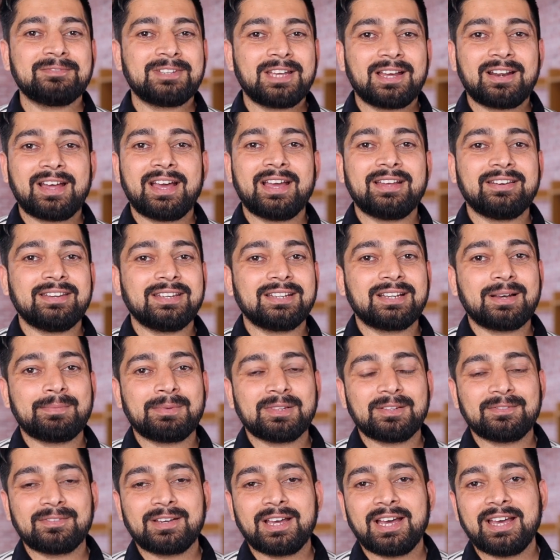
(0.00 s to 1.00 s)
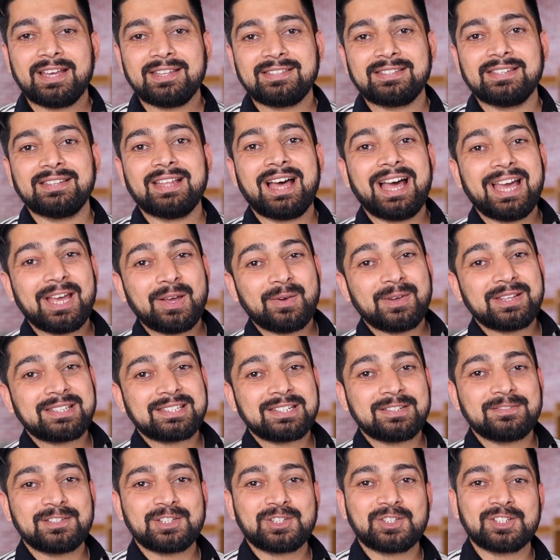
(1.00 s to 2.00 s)
We are hiring a couple of guys in
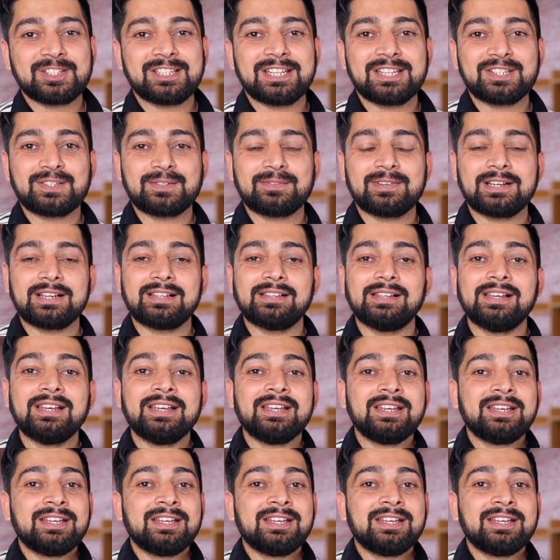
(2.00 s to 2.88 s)
iOS division as well.